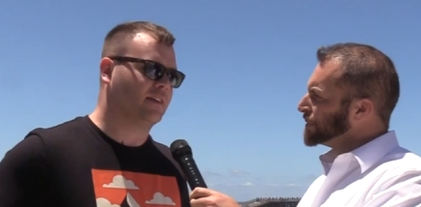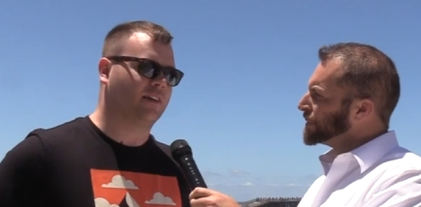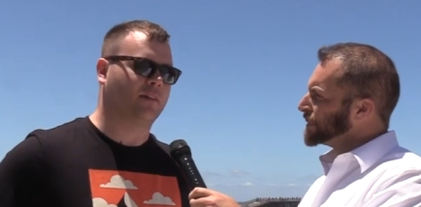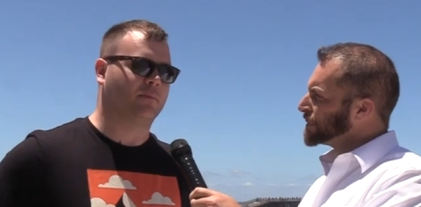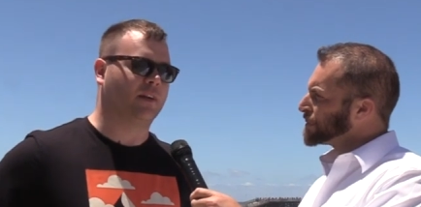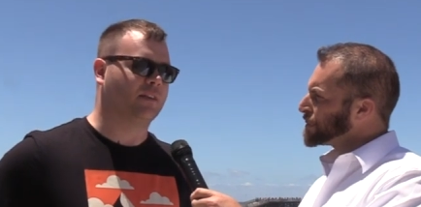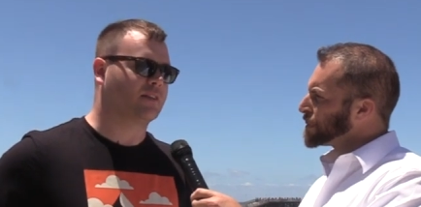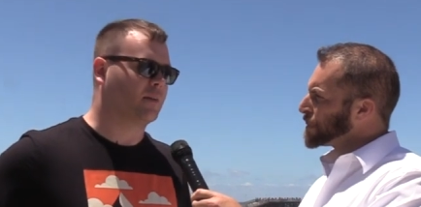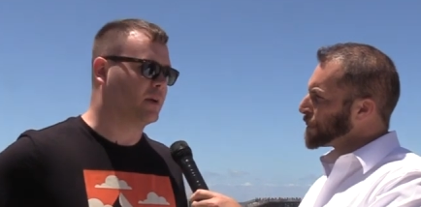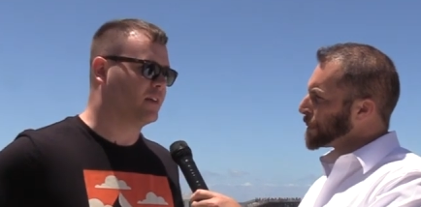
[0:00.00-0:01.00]
Speaker 1: um,
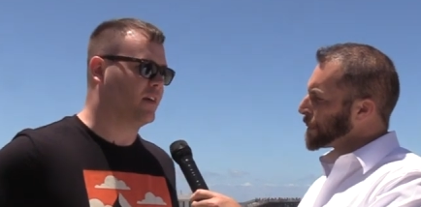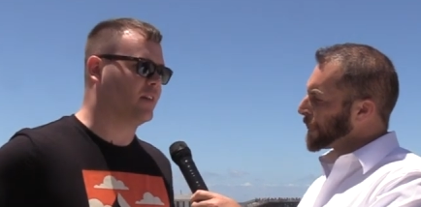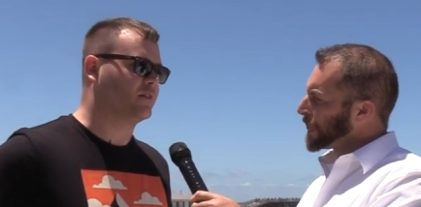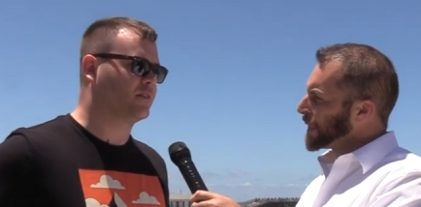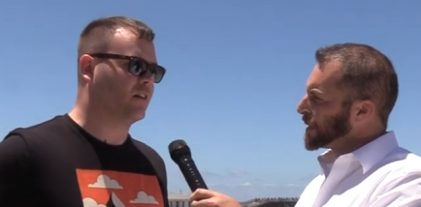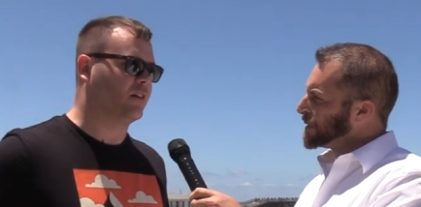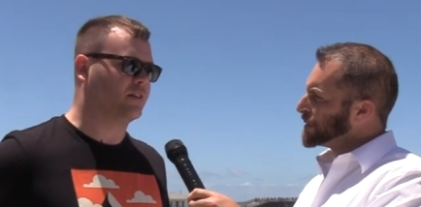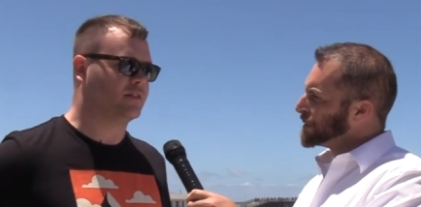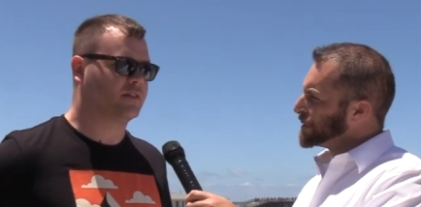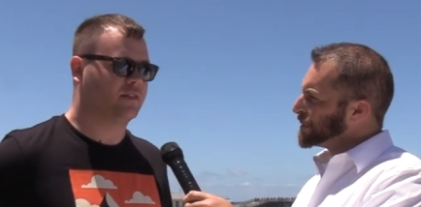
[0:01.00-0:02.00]
anytime I can. So
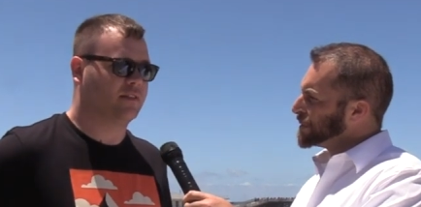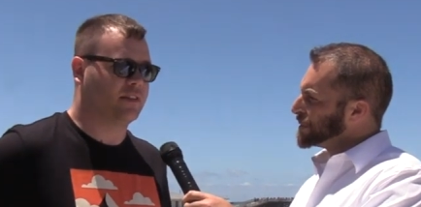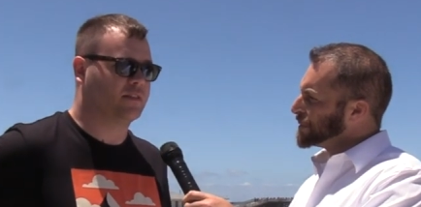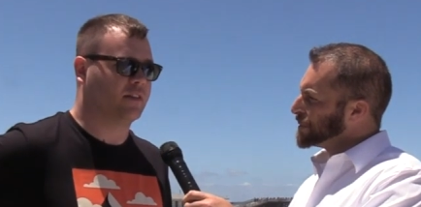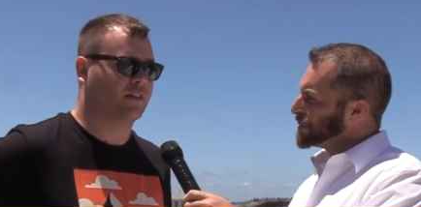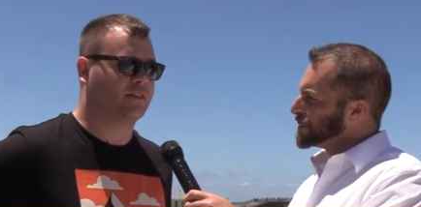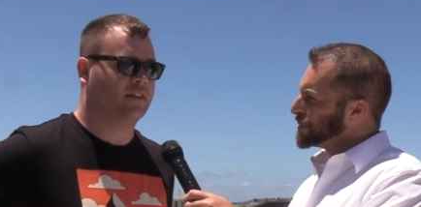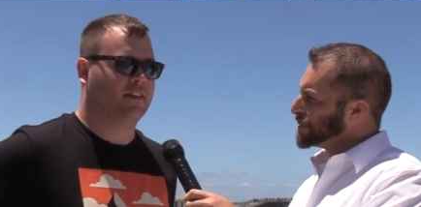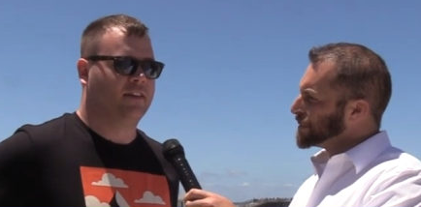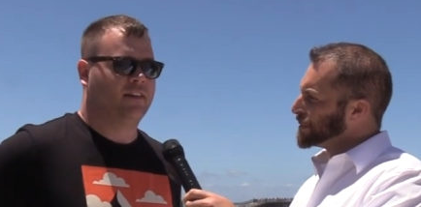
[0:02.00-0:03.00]
it's it's a
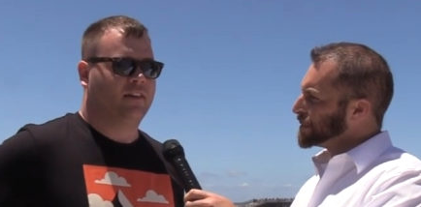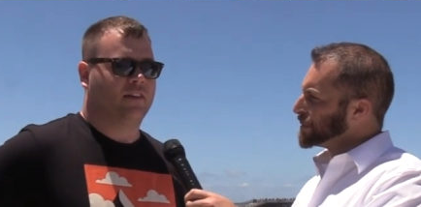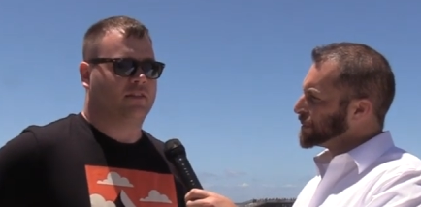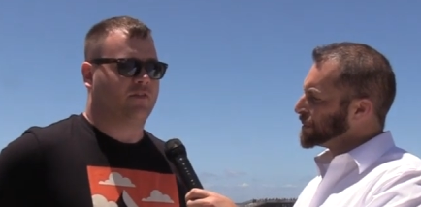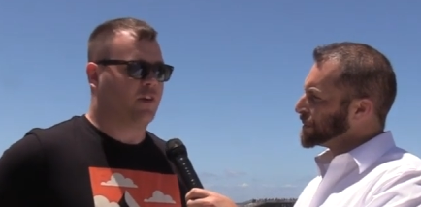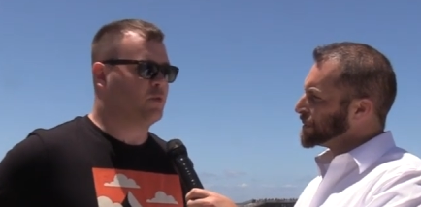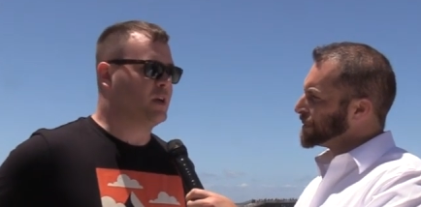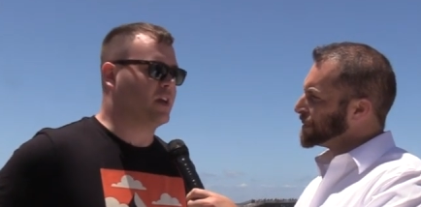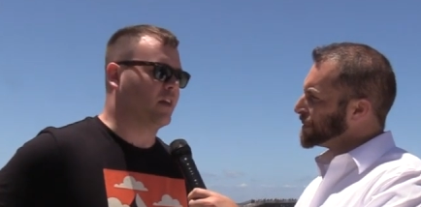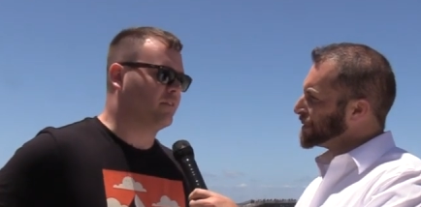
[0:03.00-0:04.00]
it's a fun
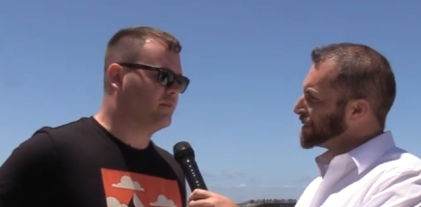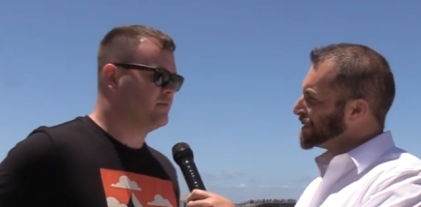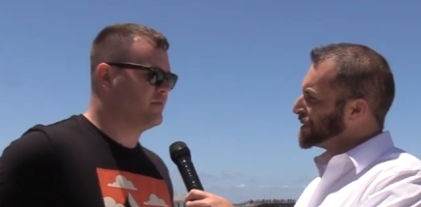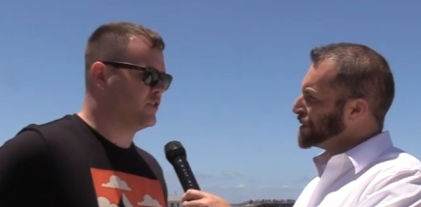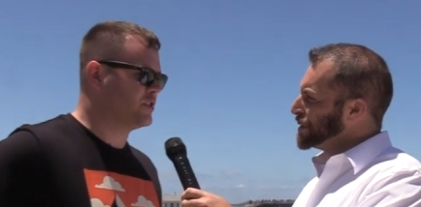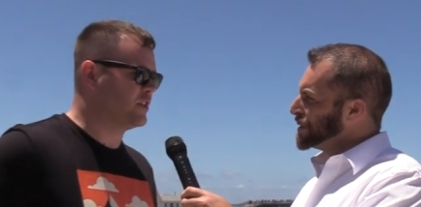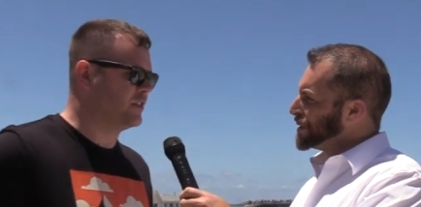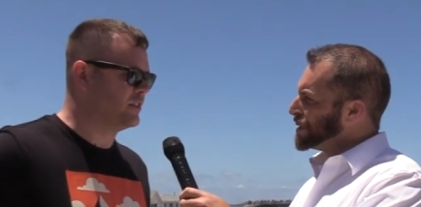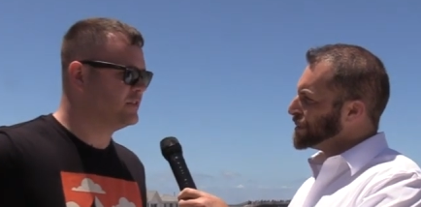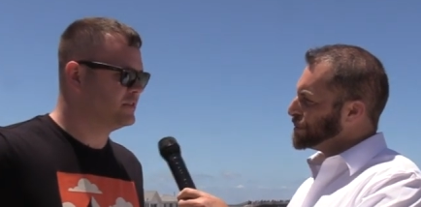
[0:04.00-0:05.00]
weekend for sure.
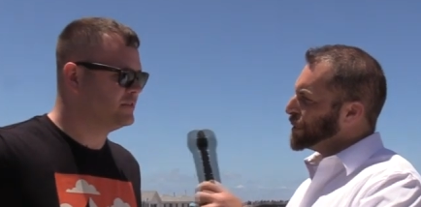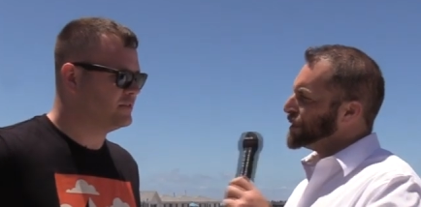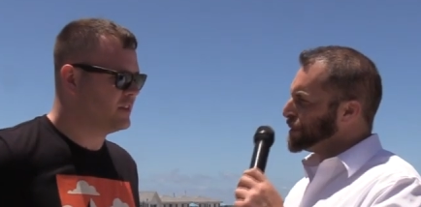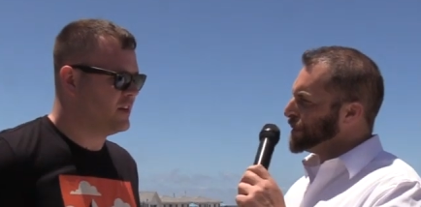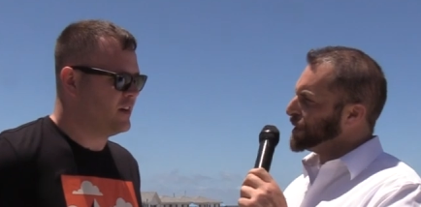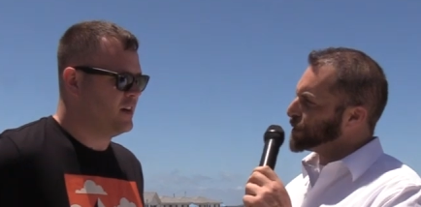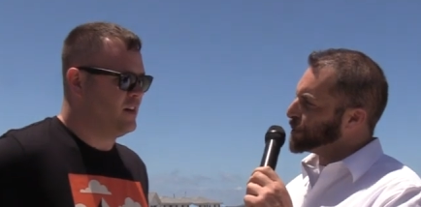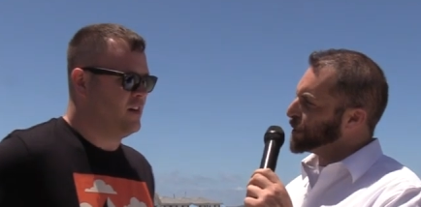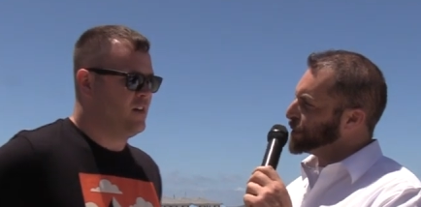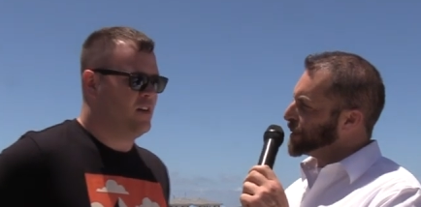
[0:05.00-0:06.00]
What does it
Speaker 2: mean to
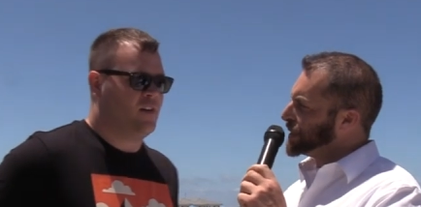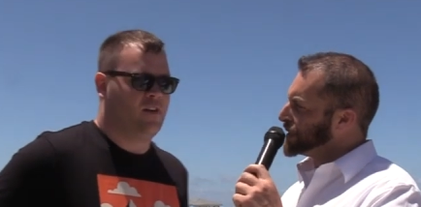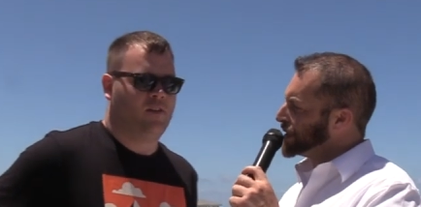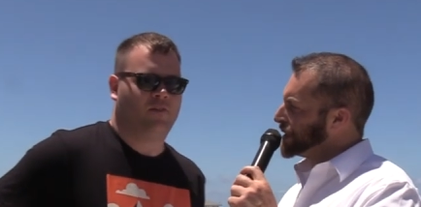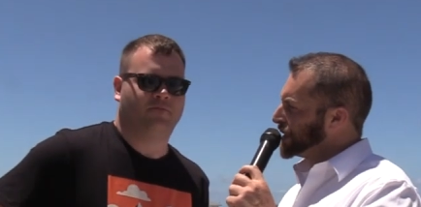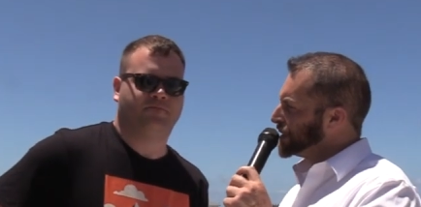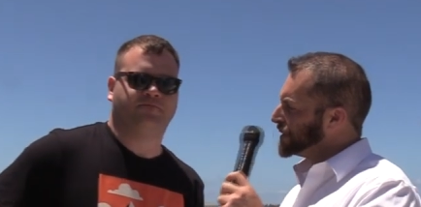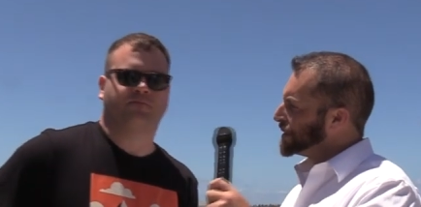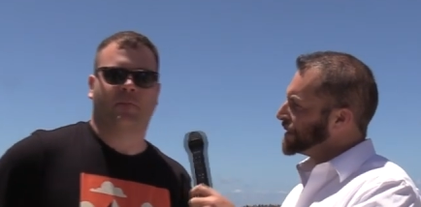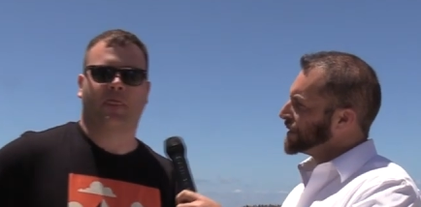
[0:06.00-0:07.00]
support the military then?
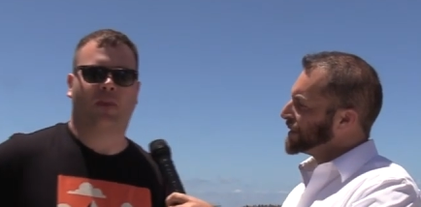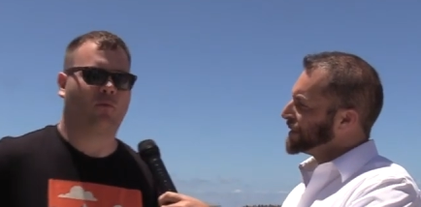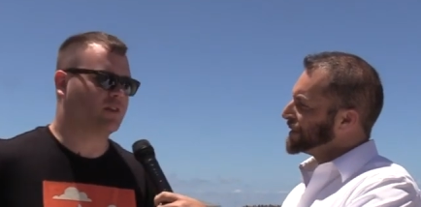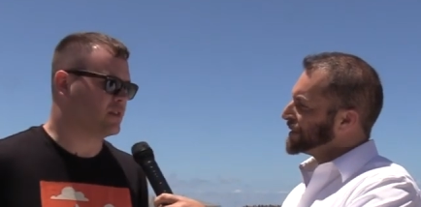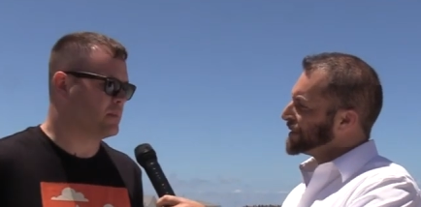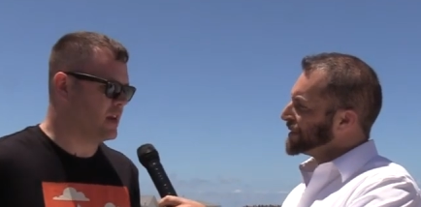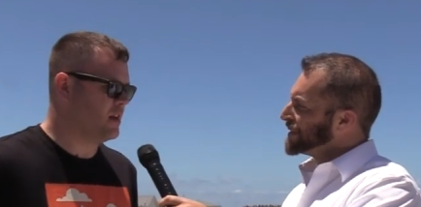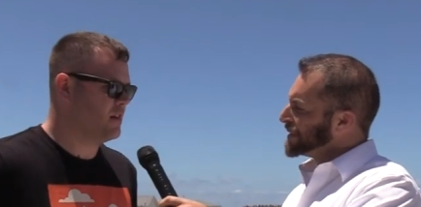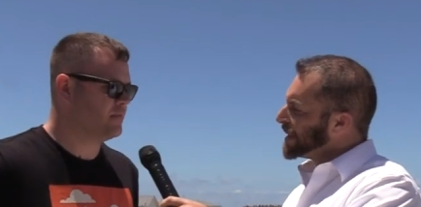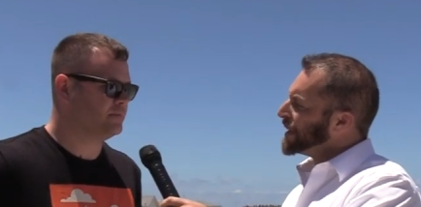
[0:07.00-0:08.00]
Speaker 1: What does it
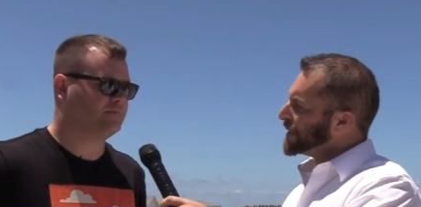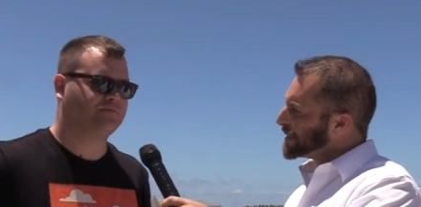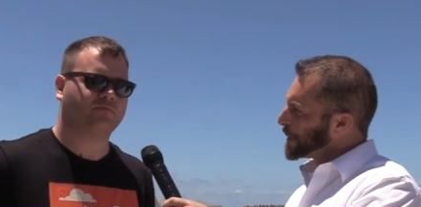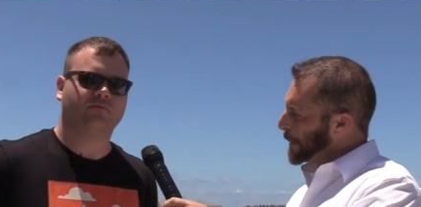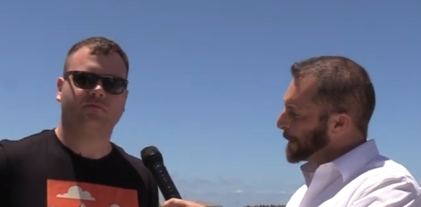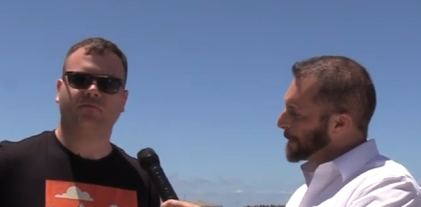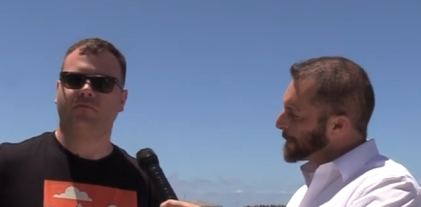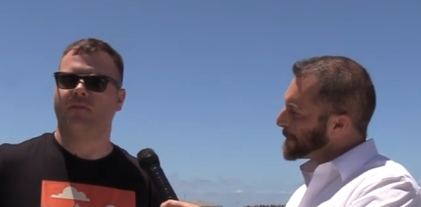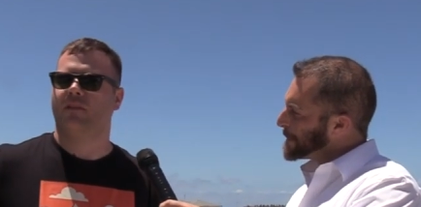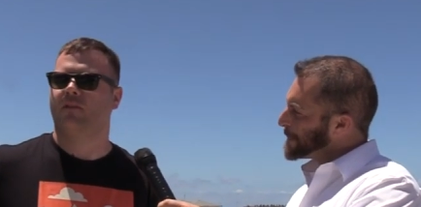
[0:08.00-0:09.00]
mean? Yeah.
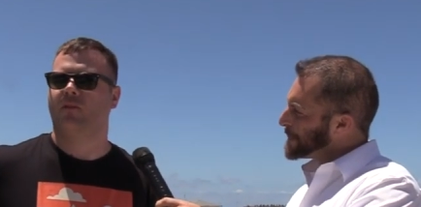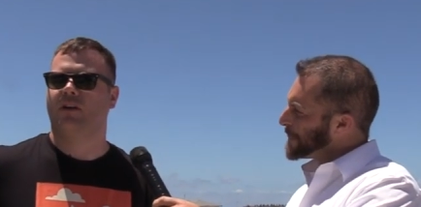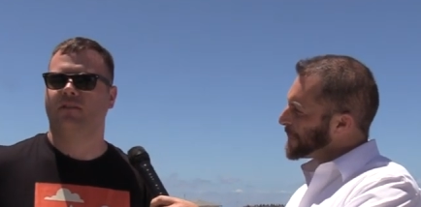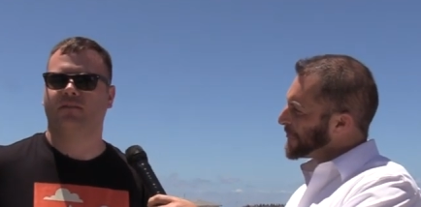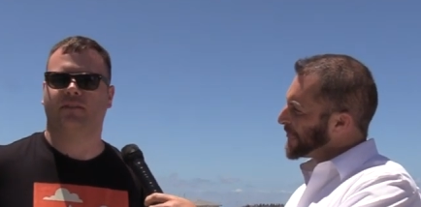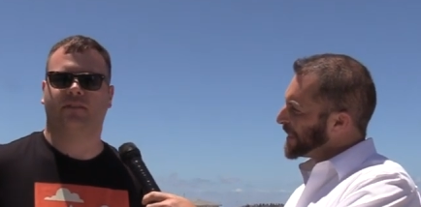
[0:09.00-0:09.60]
Well,